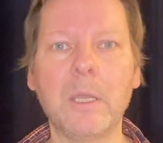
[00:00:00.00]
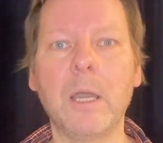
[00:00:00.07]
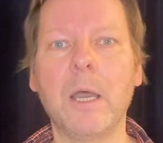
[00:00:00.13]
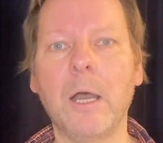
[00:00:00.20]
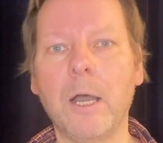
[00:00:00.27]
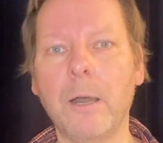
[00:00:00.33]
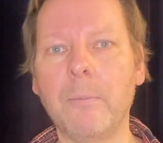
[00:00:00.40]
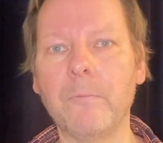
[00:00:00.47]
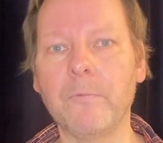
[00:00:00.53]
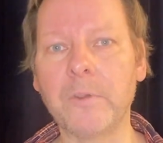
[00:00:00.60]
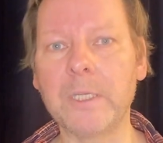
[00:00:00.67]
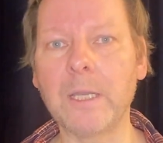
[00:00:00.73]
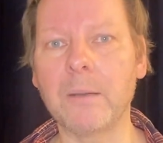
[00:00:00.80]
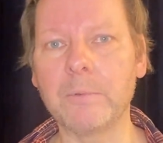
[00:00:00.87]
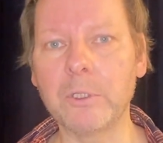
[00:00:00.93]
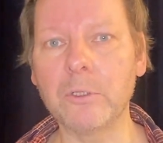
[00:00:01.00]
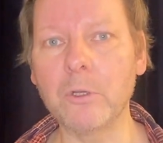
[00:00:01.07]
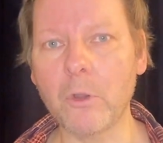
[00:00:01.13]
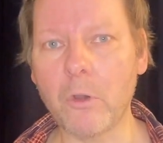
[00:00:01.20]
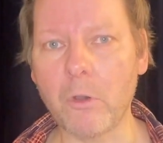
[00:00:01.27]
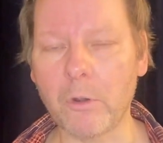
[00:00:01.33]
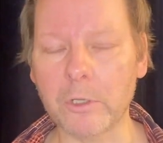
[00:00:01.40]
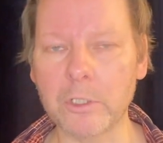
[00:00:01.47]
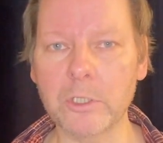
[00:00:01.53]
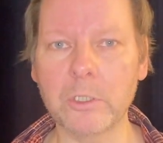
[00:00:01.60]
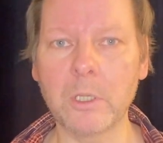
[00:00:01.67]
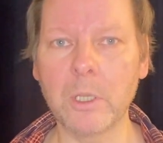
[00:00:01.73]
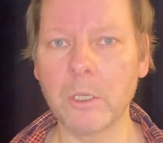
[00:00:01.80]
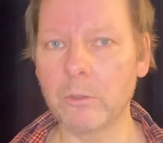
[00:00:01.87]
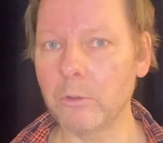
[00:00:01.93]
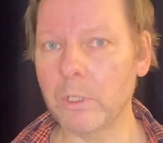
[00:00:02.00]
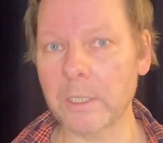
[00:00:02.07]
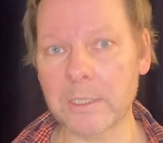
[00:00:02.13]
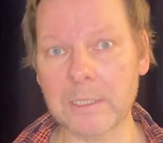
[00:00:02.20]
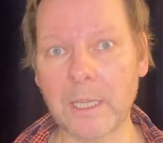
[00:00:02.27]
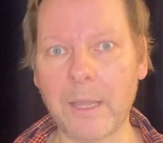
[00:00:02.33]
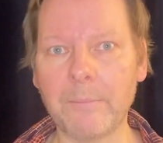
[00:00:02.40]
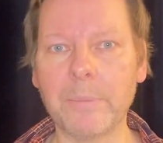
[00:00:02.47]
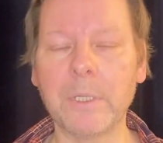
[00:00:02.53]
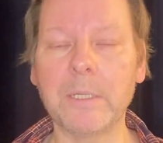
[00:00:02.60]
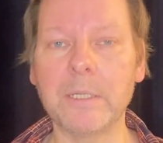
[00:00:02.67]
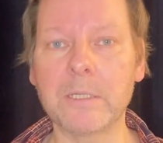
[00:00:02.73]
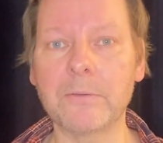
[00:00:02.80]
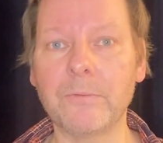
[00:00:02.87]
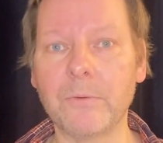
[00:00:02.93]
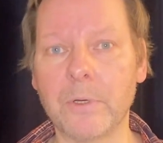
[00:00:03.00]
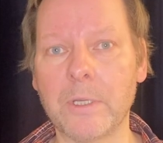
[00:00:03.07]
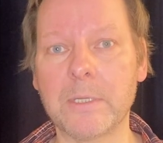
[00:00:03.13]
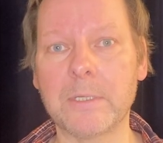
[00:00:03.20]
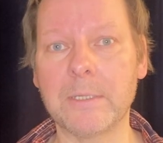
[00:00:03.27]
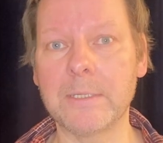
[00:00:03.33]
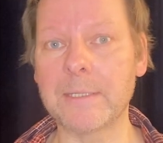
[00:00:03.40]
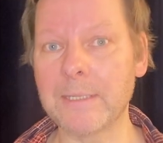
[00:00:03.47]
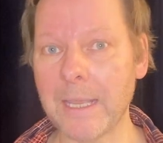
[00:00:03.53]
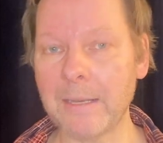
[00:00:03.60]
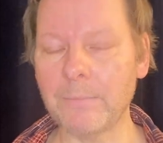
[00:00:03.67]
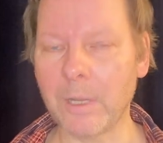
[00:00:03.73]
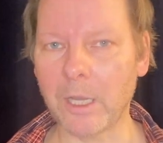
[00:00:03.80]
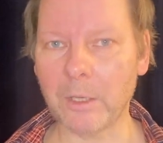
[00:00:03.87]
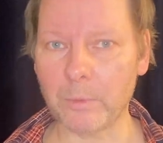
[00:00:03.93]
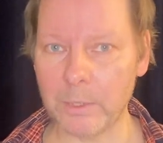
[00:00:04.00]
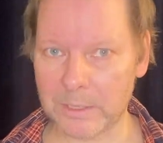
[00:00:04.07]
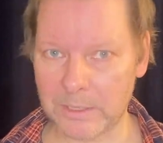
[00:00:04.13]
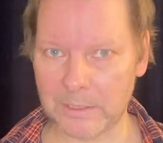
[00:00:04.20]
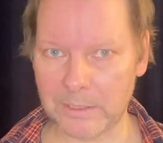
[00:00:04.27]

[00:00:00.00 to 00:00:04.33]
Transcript: VW launched. Good example is, for instance, Denmark, where this